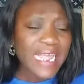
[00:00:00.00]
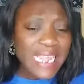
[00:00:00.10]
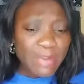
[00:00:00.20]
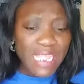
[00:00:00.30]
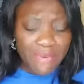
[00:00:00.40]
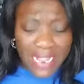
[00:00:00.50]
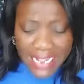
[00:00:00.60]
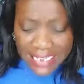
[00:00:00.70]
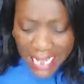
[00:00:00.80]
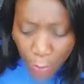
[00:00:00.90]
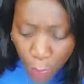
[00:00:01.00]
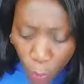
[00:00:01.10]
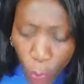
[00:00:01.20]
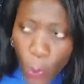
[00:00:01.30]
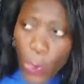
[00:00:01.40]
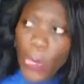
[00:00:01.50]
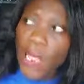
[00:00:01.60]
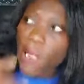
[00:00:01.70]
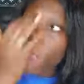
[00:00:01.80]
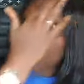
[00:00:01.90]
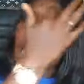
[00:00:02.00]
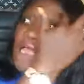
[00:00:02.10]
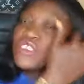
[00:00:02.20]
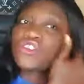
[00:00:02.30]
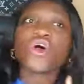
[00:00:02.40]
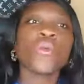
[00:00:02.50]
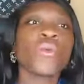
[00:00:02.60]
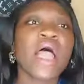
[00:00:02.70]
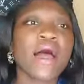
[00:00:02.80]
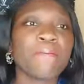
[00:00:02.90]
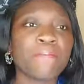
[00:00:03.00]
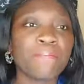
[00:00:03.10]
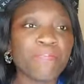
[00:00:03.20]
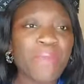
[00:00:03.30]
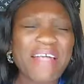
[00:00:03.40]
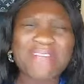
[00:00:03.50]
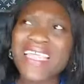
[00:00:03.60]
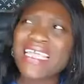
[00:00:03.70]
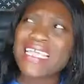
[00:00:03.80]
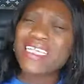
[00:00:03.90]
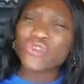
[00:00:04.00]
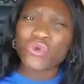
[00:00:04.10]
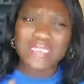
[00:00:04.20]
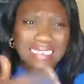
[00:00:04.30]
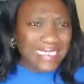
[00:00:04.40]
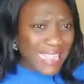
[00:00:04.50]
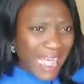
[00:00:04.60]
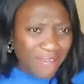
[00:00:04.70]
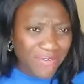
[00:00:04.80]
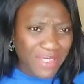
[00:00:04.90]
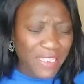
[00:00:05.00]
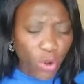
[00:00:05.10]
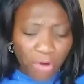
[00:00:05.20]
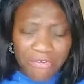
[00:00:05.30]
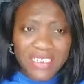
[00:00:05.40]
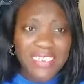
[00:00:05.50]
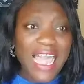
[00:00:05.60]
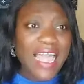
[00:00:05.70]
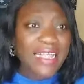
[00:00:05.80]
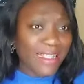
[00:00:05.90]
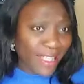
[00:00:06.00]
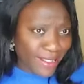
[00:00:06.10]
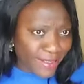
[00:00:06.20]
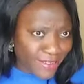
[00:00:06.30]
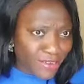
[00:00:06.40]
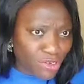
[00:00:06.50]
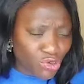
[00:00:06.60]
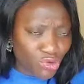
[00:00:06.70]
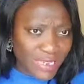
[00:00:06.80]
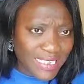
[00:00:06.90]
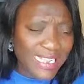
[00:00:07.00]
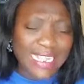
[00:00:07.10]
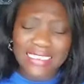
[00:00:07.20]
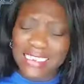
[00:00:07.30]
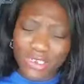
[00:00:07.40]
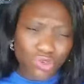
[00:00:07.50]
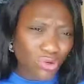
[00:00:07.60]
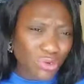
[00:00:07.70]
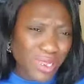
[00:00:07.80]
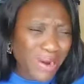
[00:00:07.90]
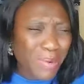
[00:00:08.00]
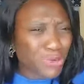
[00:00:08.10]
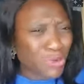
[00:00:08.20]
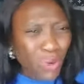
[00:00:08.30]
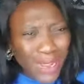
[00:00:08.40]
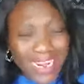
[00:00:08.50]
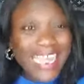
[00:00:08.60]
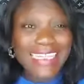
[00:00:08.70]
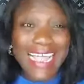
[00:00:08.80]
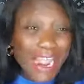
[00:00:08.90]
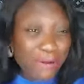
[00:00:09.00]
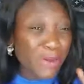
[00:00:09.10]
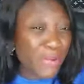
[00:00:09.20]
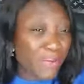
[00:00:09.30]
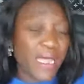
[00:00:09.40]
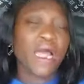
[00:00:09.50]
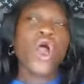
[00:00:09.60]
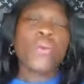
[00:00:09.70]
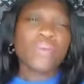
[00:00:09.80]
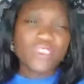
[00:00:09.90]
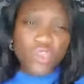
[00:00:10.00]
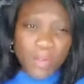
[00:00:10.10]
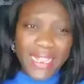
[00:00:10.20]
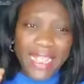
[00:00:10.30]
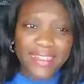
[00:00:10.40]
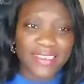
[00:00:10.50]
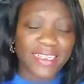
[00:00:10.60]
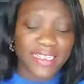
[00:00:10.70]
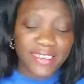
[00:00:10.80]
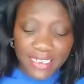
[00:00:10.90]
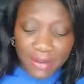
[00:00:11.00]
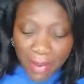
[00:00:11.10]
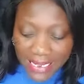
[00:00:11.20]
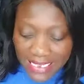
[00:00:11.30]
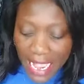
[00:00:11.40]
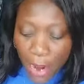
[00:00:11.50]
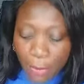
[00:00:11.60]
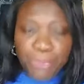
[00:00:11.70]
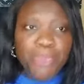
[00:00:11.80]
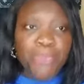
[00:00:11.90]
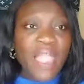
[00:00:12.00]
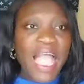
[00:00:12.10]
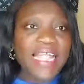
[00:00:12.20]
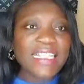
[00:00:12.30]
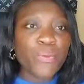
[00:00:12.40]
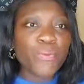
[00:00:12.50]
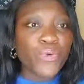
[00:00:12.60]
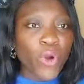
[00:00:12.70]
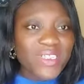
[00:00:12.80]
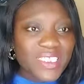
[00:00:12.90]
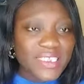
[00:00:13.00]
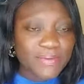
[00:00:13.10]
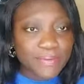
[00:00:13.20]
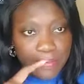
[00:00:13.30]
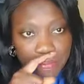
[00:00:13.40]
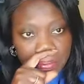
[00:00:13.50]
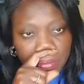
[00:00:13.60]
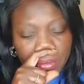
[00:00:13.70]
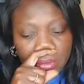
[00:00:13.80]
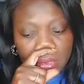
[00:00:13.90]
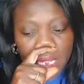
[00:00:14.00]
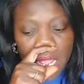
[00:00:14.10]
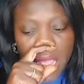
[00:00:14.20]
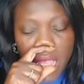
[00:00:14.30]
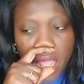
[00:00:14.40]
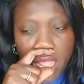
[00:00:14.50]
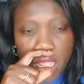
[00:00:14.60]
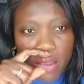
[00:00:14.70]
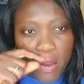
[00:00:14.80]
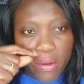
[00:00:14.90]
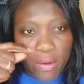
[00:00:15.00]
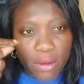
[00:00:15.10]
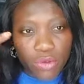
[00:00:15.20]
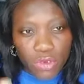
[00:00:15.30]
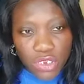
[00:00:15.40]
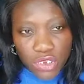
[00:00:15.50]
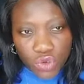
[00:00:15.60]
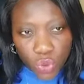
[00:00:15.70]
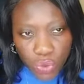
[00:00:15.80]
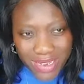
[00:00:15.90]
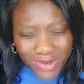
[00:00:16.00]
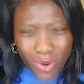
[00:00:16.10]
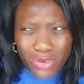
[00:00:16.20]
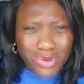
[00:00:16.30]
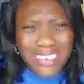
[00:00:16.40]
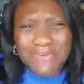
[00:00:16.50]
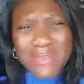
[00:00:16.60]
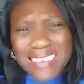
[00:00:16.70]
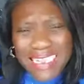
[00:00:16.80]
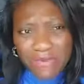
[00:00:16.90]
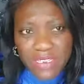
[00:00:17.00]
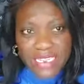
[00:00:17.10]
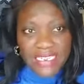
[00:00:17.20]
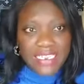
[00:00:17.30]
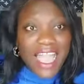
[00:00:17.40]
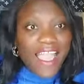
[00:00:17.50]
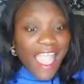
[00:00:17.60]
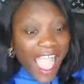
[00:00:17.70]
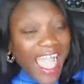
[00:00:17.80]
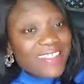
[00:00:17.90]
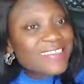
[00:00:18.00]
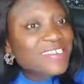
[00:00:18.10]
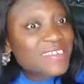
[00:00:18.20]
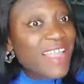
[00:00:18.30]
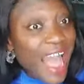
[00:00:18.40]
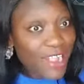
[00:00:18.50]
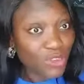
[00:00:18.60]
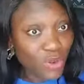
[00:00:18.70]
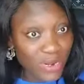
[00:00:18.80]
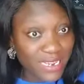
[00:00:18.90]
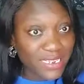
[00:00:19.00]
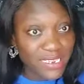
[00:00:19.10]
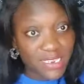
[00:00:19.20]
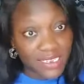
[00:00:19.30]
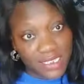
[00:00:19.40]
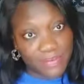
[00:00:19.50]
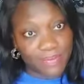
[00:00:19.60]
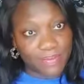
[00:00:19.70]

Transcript: Let me give you an example. I think it was a staff in the office that had an issue, a tenancy issue or thereabouts, or a client. I can't really remember. But somebody had a tenancy matter and they brought a notice to quit, or it was even 7 days, and she acknowledged it.